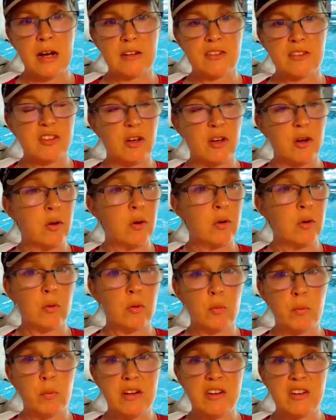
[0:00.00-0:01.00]
So
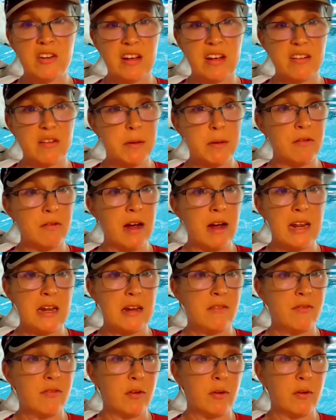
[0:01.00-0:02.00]
we just have to be
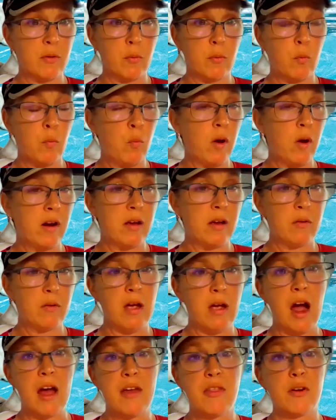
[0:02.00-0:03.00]
ready for
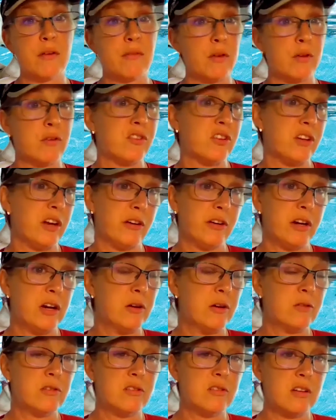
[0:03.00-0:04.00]
either of those
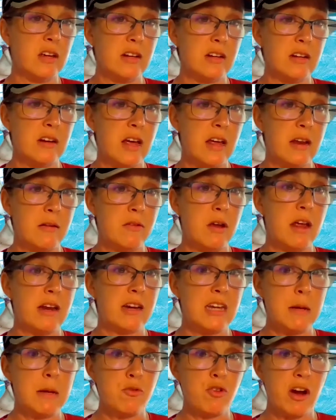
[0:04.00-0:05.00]
scenarios
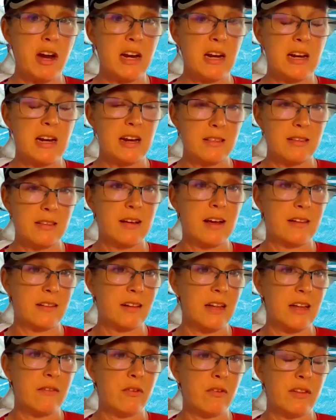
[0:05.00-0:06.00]
and keep training at
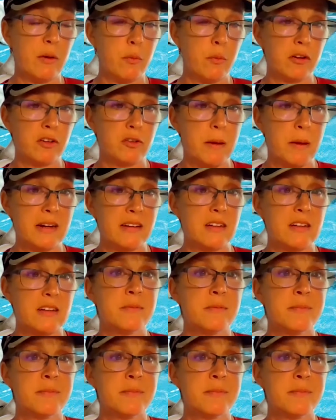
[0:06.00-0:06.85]
the level that we're expecting.